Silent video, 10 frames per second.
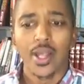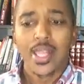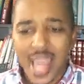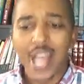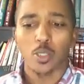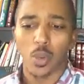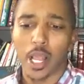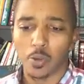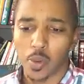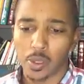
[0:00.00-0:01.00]
That's what
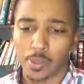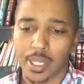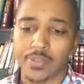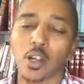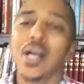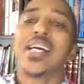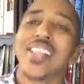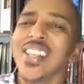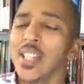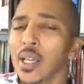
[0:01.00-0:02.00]
helps me to believe. So
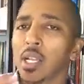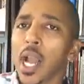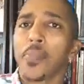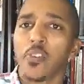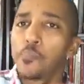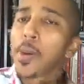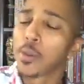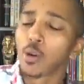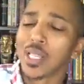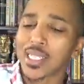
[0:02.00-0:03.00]
let's look at a couple of
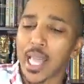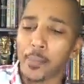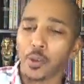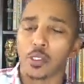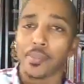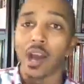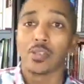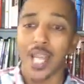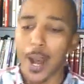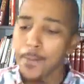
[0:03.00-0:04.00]
biblical examples about
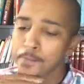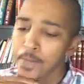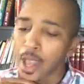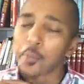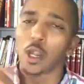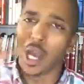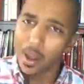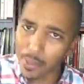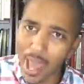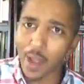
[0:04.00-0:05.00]
doubt. I'm going to
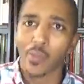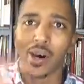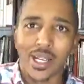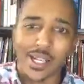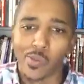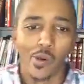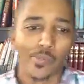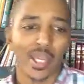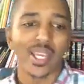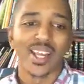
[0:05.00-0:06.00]
unpack one, then we'll
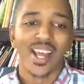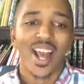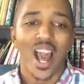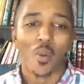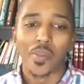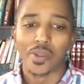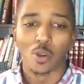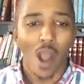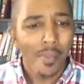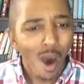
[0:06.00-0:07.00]
be, uh, we'll be
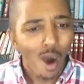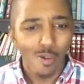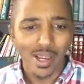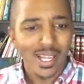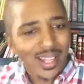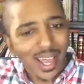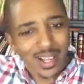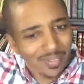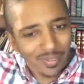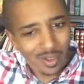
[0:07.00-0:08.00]
through. I'm already
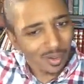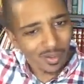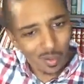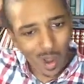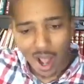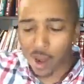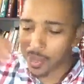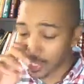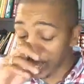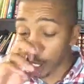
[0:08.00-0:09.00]
like, Wow, I
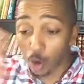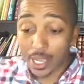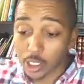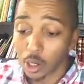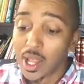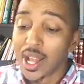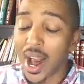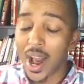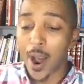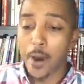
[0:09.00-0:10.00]
mean, like, okay, so
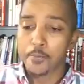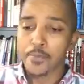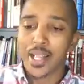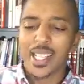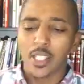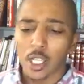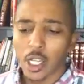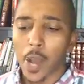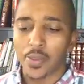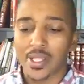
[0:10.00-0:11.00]
uh, let's look at a
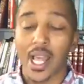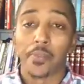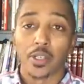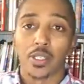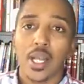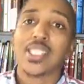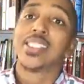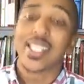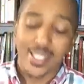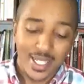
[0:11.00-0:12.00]
couple of examples.
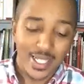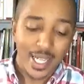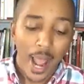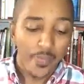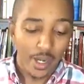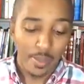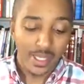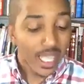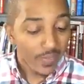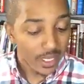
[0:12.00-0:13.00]
Genesis chapter number
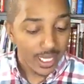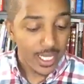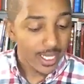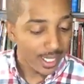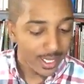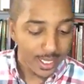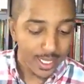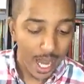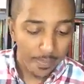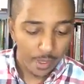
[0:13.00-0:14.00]
17. Genesis
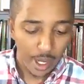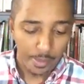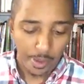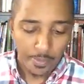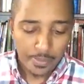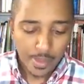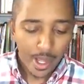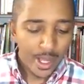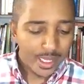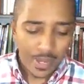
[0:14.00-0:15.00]
chapter number
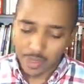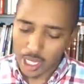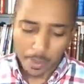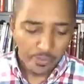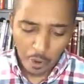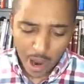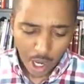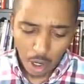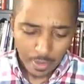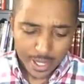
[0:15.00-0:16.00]
17. Before I
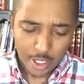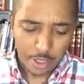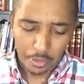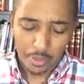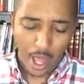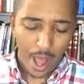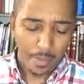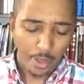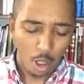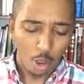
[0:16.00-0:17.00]
go into
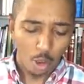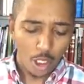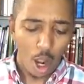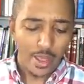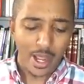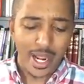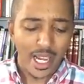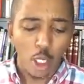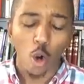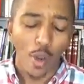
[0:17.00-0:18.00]
um, those, are there
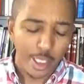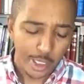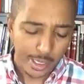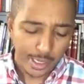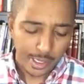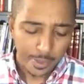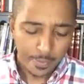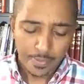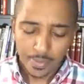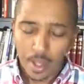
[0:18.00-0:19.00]
any questions?
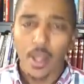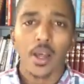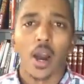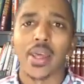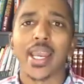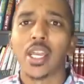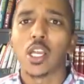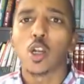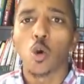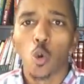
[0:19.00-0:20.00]
Are there any
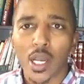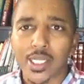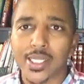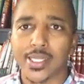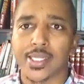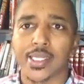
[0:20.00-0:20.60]
questions